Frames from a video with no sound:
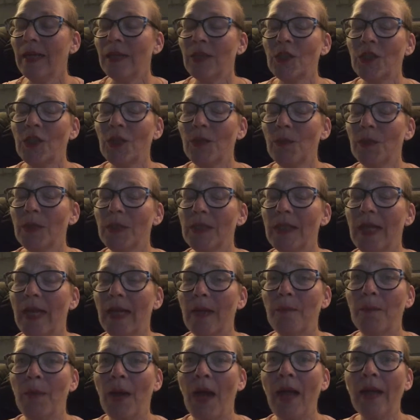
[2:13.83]
she was
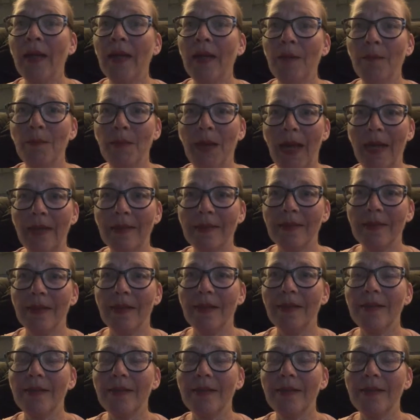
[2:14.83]
like barking back there,